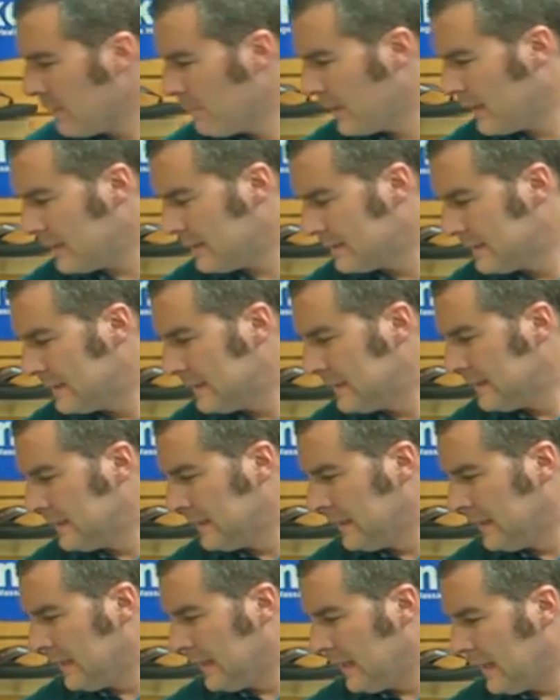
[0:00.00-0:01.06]
But
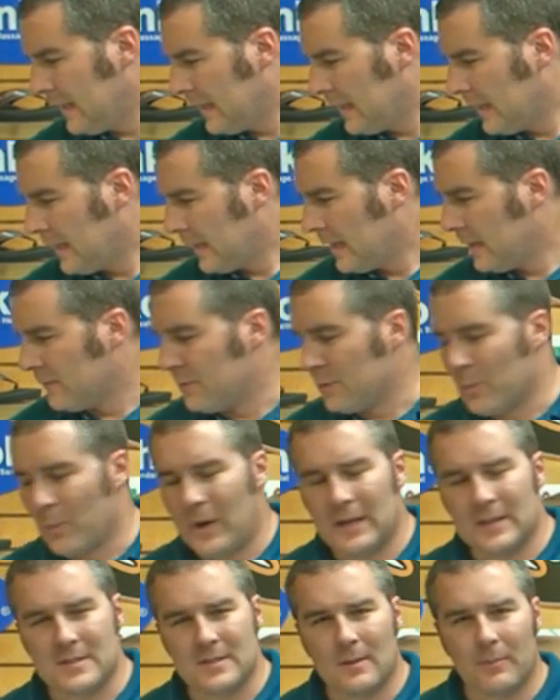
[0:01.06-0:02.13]
if you
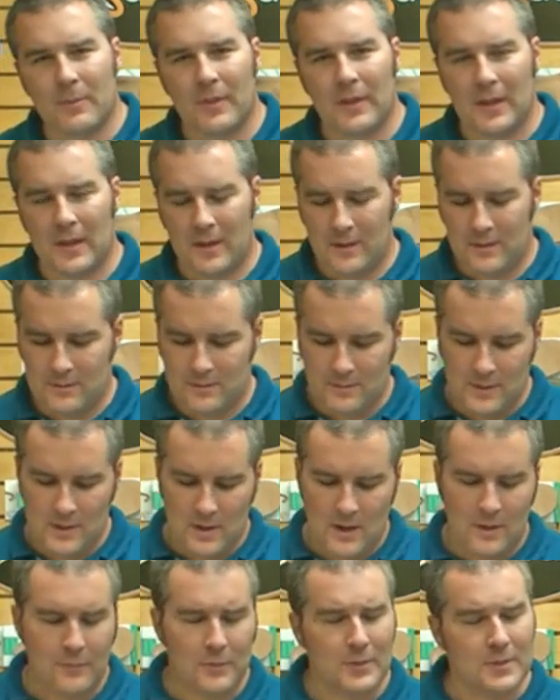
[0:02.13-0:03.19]
want something that
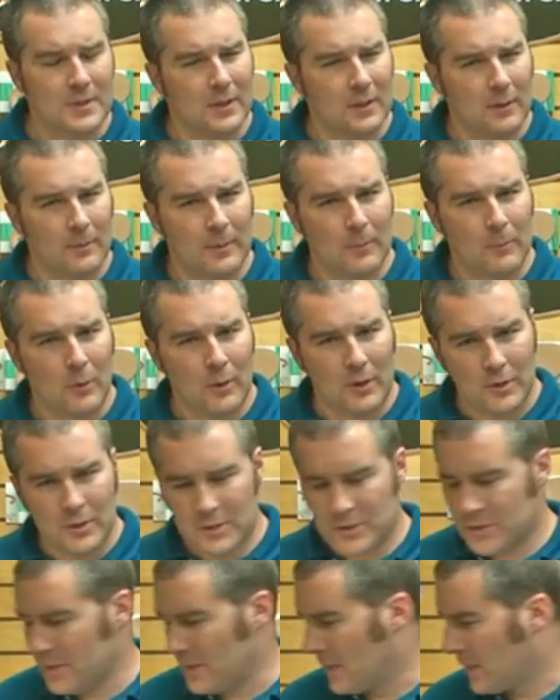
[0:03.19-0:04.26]
offers a little bit more
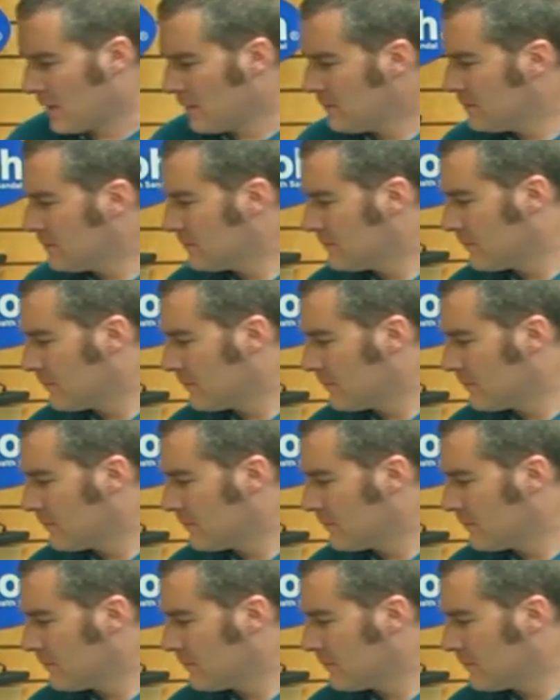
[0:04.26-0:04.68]
cushioning,